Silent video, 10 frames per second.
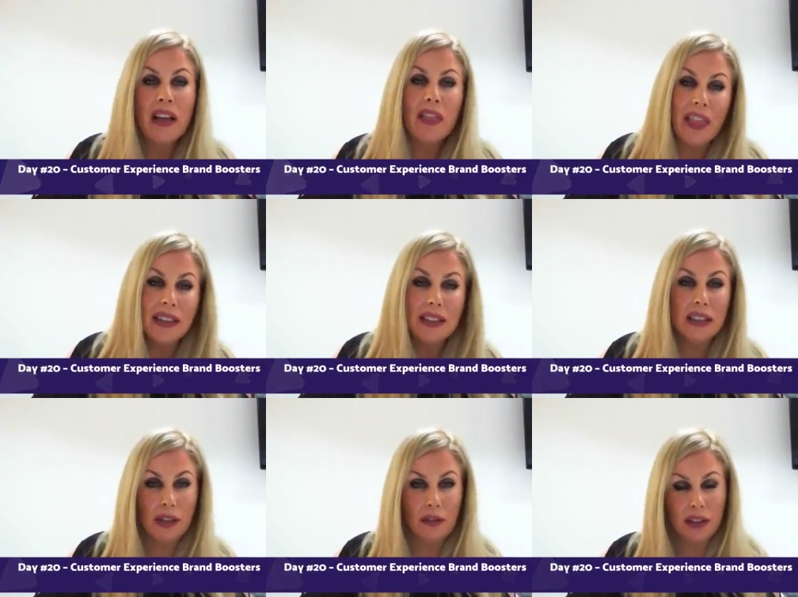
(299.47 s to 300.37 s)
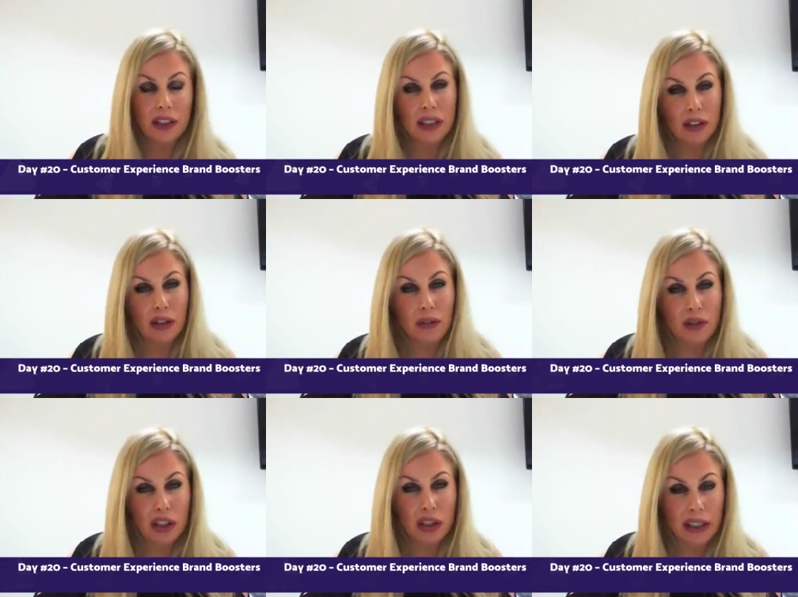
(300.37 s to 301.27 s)
That's the difference in terms of
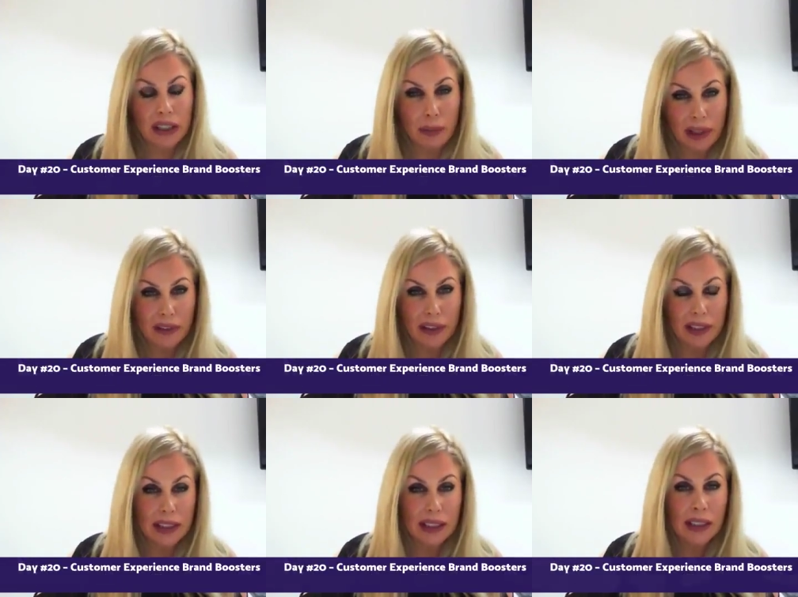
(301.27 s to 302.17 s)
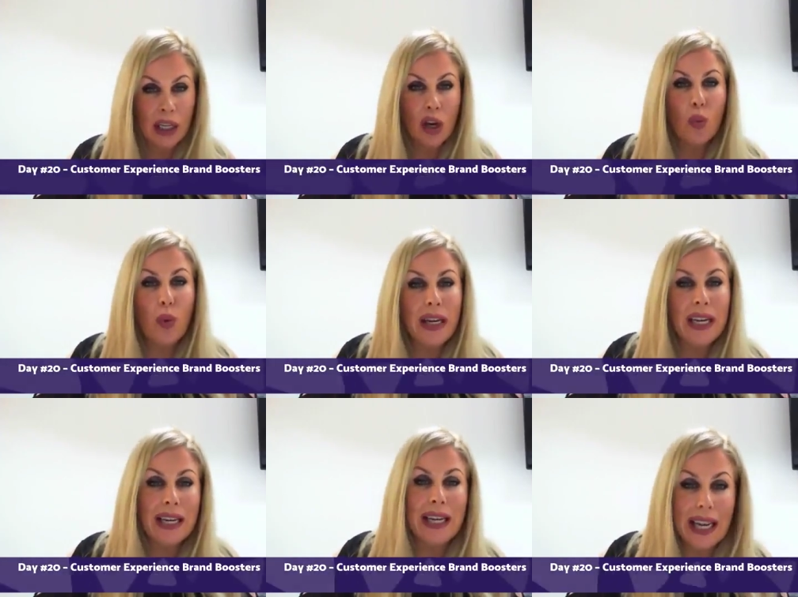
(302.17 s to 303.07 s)
digital experience. We
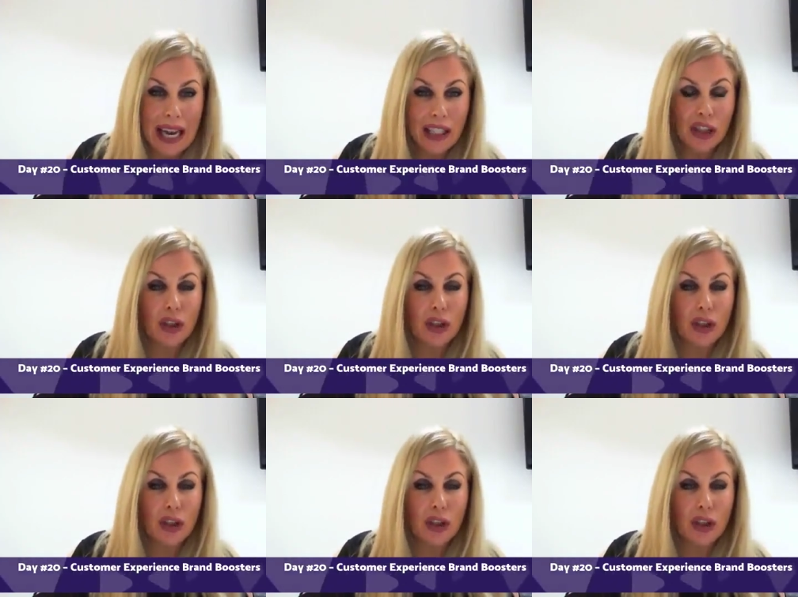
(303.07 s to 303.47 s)
engage